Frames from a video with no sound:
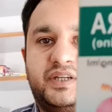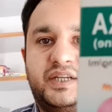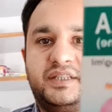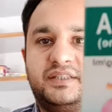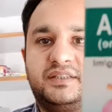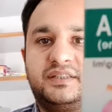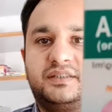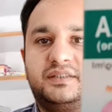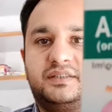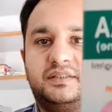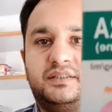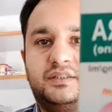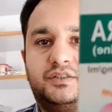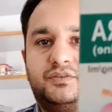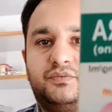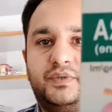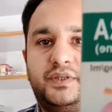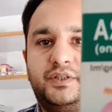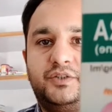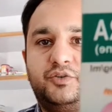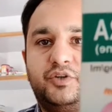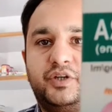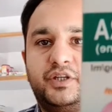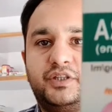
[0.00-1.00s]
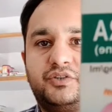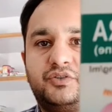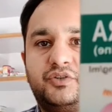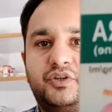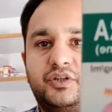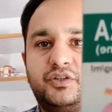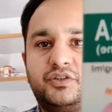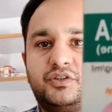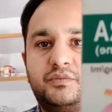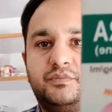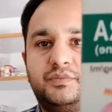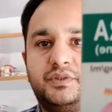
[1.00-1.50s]
This video is
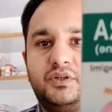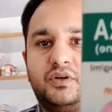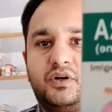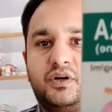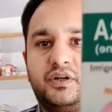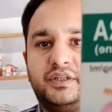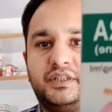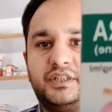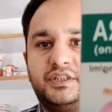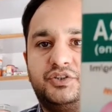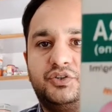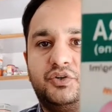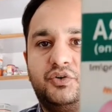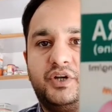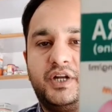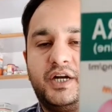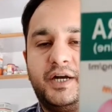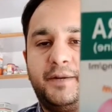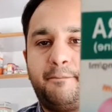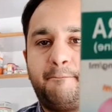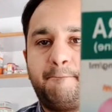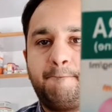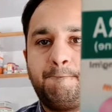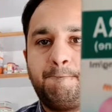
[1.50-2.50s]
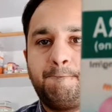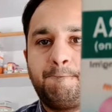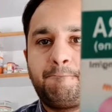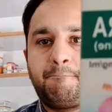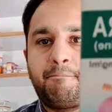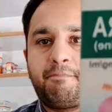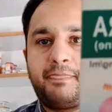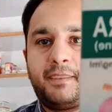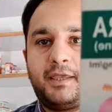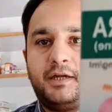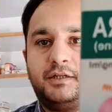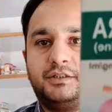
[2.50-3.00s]
going to be on Desora.
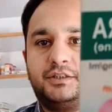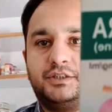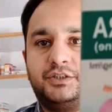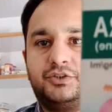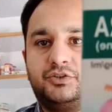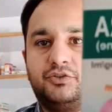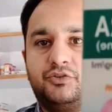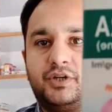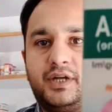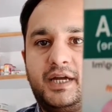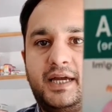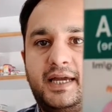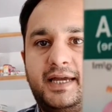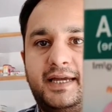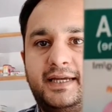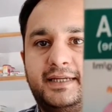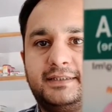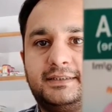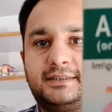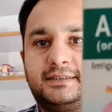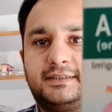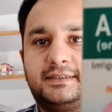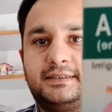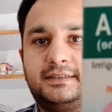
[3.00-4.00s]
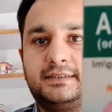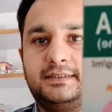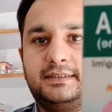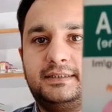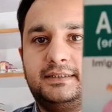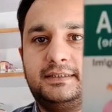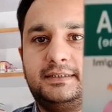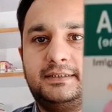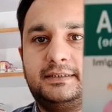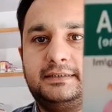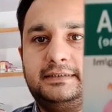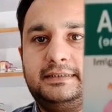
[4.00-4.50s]
Desora has
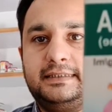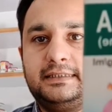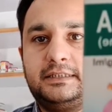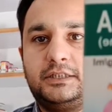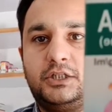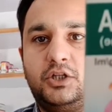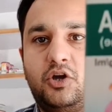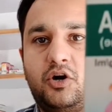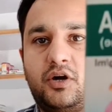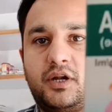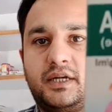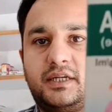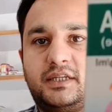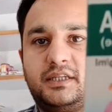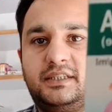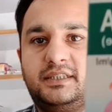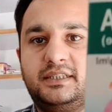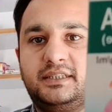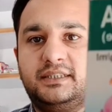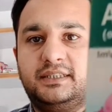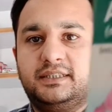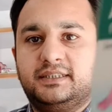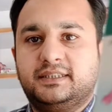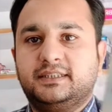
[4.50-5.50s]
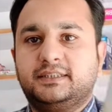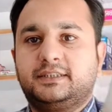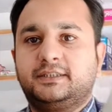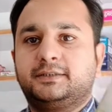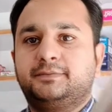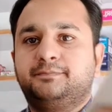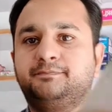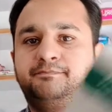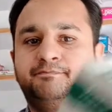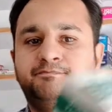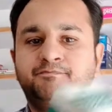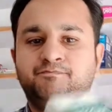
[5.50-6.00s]
disloratadine in it.
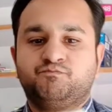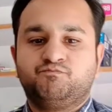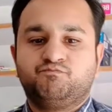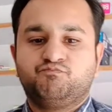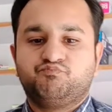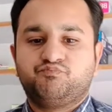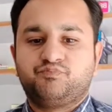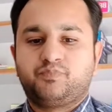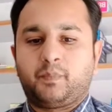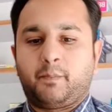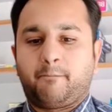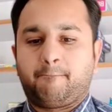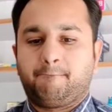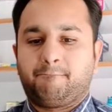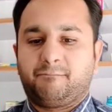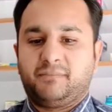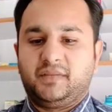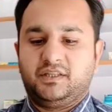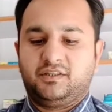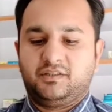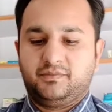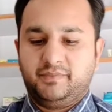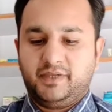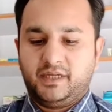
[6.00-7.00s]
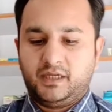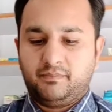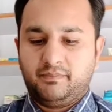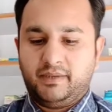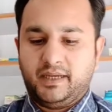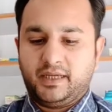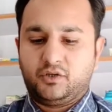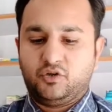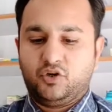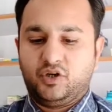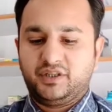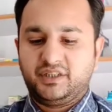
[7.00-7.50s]
It's made
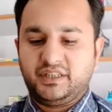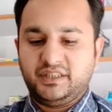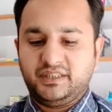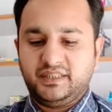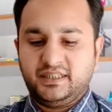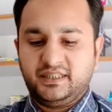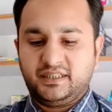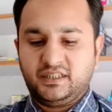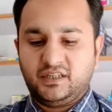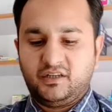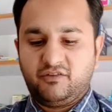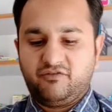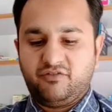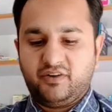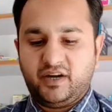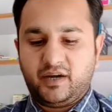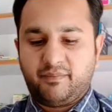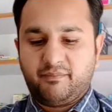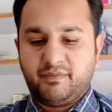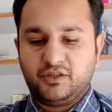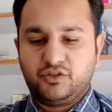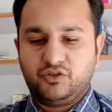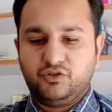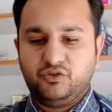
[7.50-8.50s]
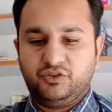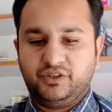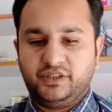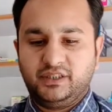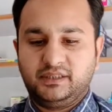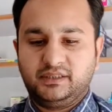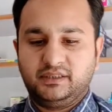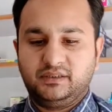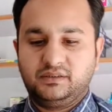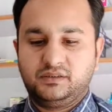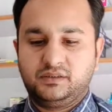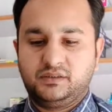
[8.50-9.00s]
by Continental
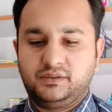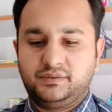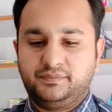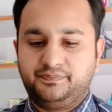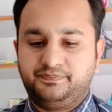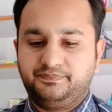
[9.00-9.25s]
Pharmaceuticals.